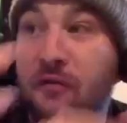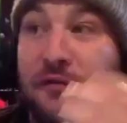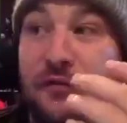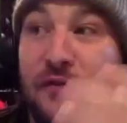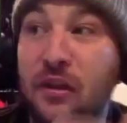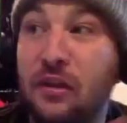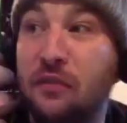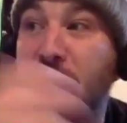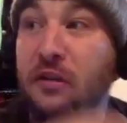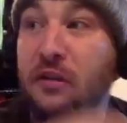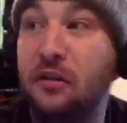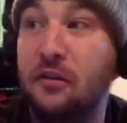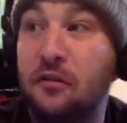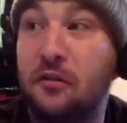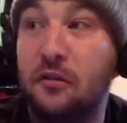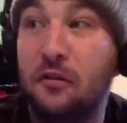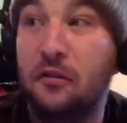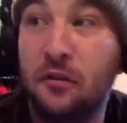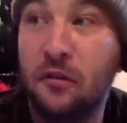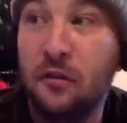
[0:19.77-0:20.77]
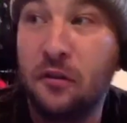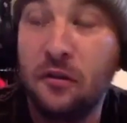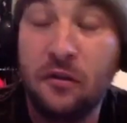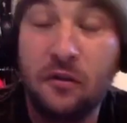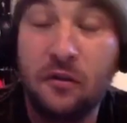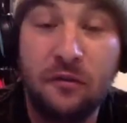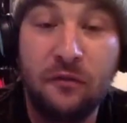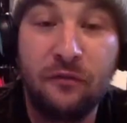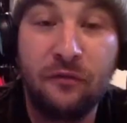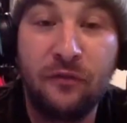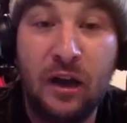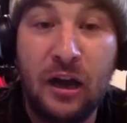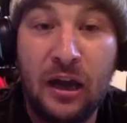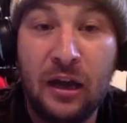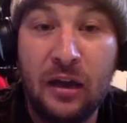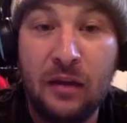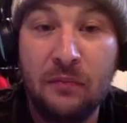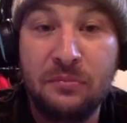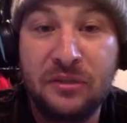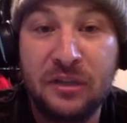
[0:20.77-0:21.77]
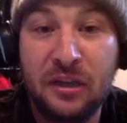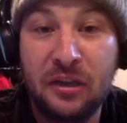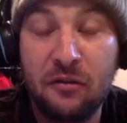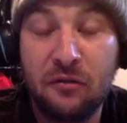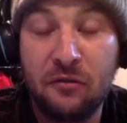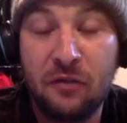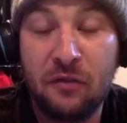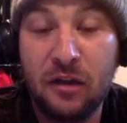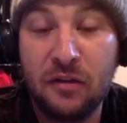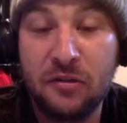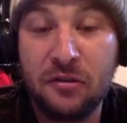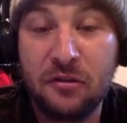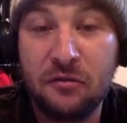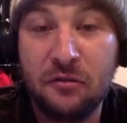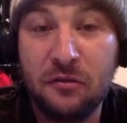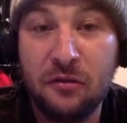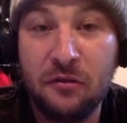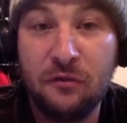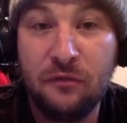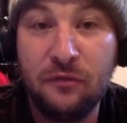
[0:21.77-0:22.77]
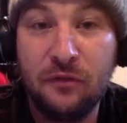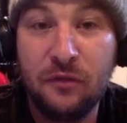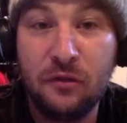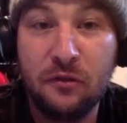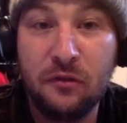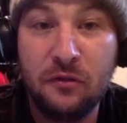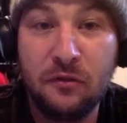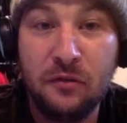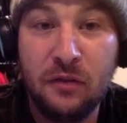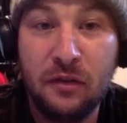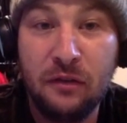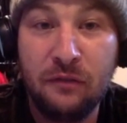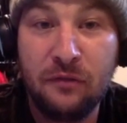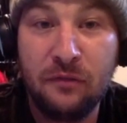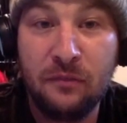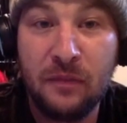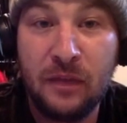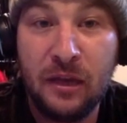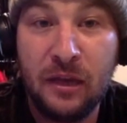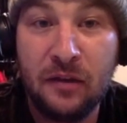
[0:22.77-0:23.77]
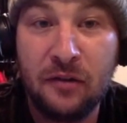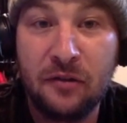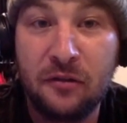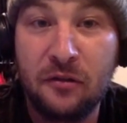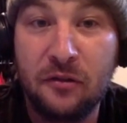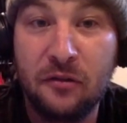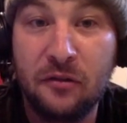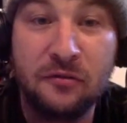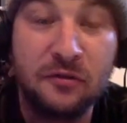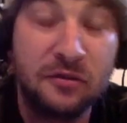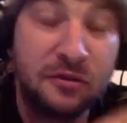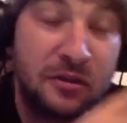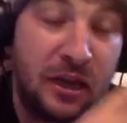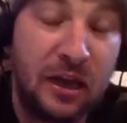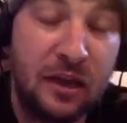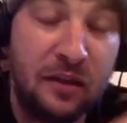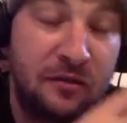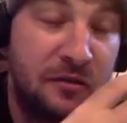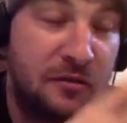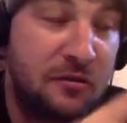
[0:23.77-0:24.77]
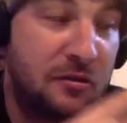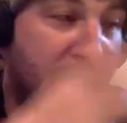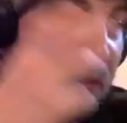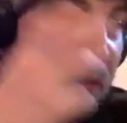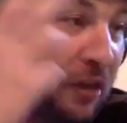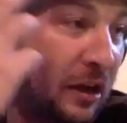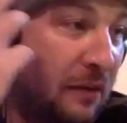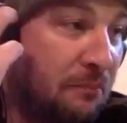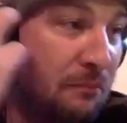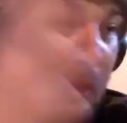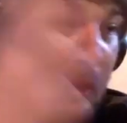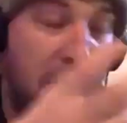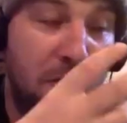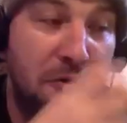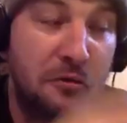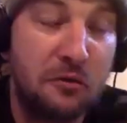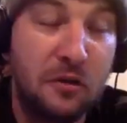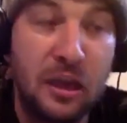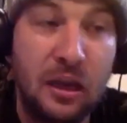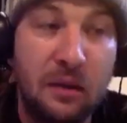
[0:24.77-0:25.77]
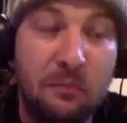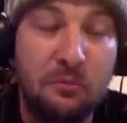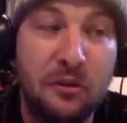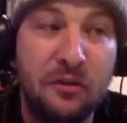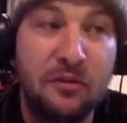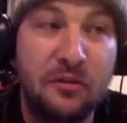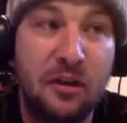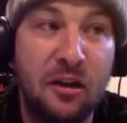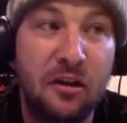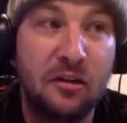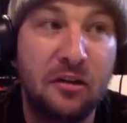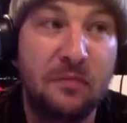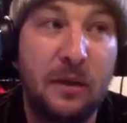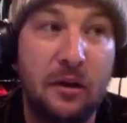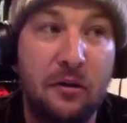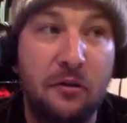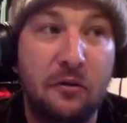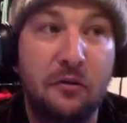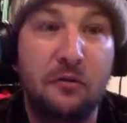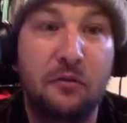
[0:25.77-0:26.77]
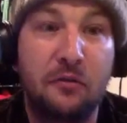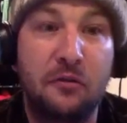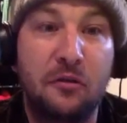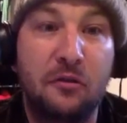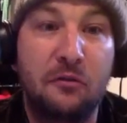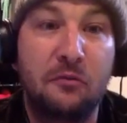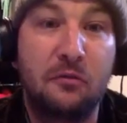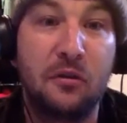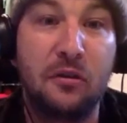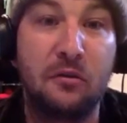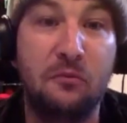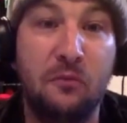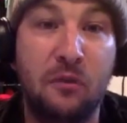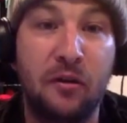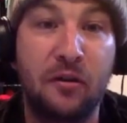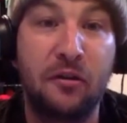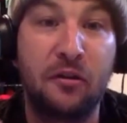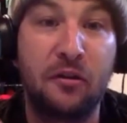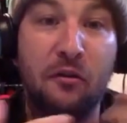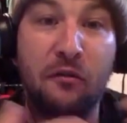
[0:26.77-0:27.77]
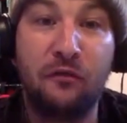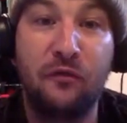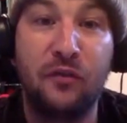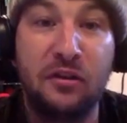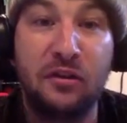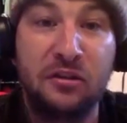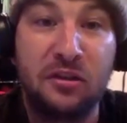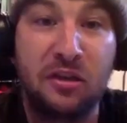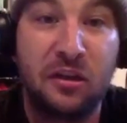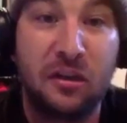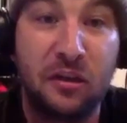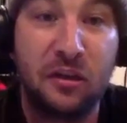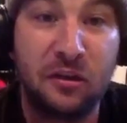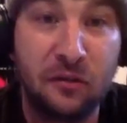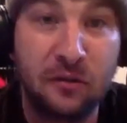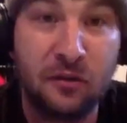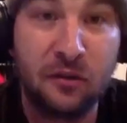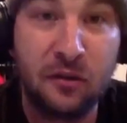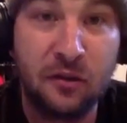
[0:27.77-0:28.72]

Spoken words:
feeling or vibe psychologically you feel you get from that? Or you just had, did you have that mellow camp we had talked about earlier where you wanted to go fishing and